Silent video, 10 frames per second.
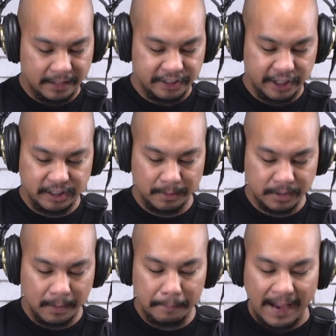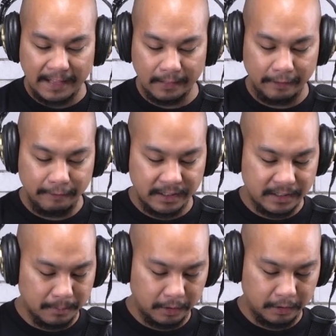They change up some paneling, very
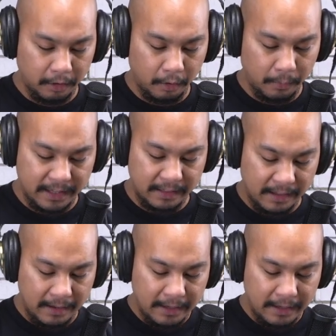similar to the way that they